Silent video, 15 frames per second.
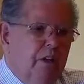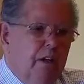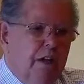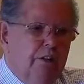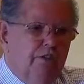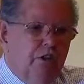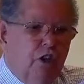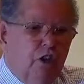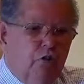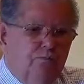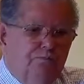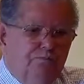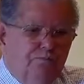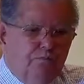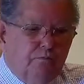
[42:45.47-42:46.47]
And
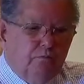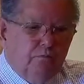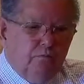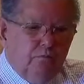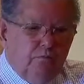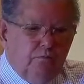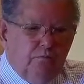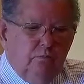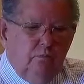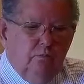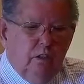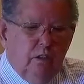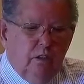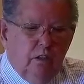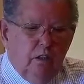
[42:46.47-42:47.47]
so
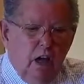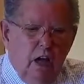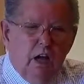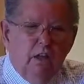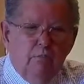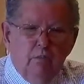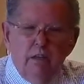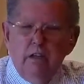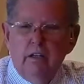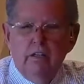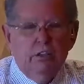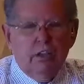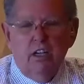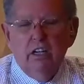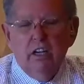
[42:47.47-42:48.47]
God,
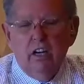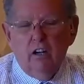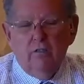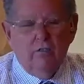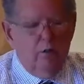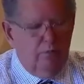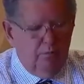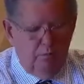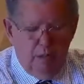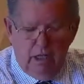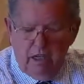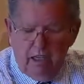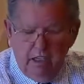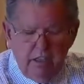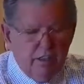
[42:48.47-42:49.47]
it's clear from
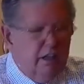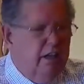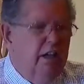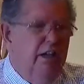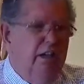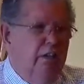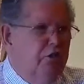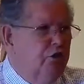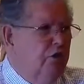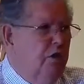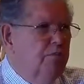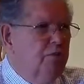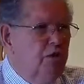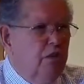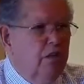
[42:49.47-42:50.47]
beginning to end in
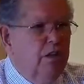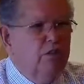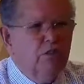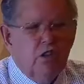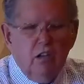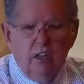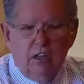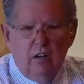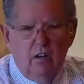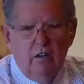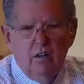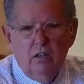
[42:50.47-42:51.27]
Scripture, it's clear